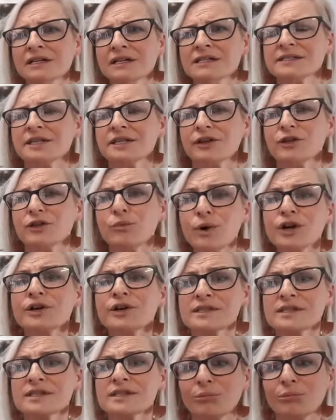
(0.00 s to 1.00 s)
So the
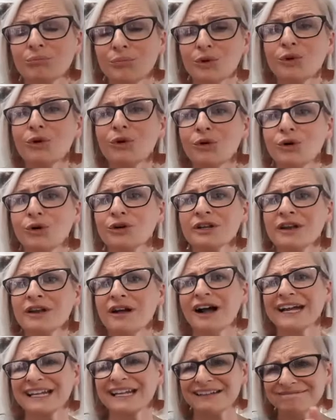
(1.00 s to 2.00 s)
works on board,
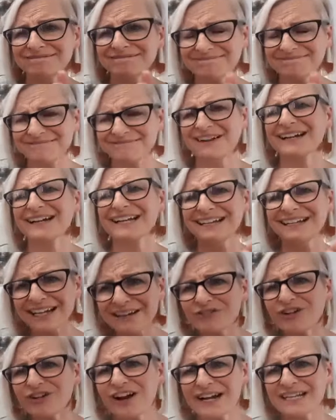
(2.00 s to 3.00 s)
I can get
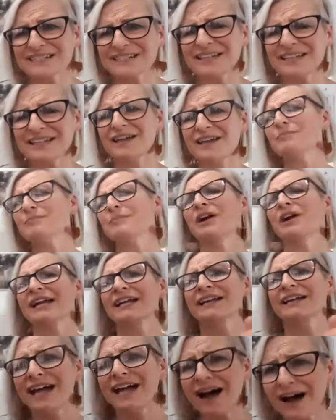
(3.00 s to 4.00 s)
right into them. I can
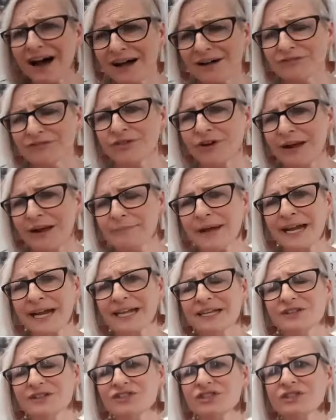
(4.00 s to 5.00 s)
carve right back
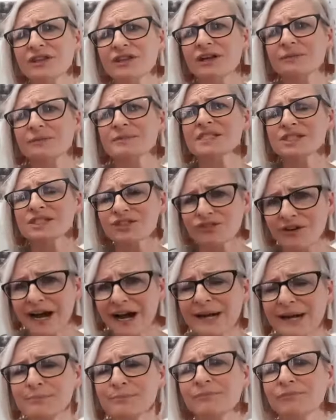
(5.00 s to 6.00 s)
into them,
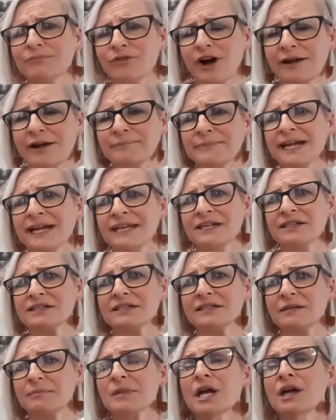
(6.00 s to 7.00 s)
scrape right back
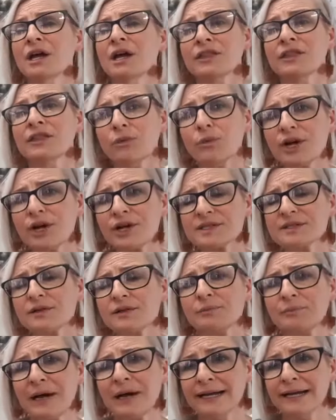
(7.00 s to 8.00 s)
into them. The works
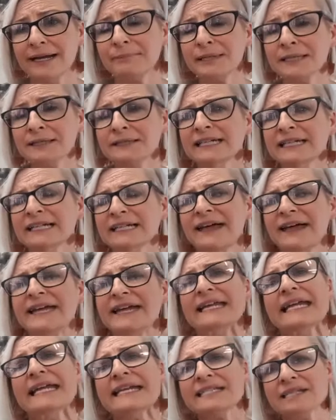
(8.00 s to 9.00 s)
on paper, they
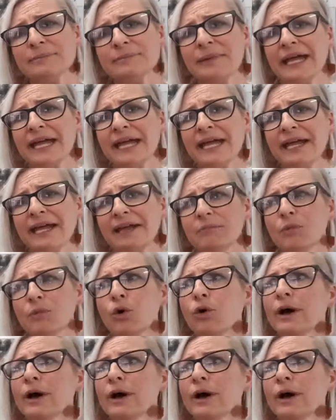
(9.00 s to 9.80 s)
need to be more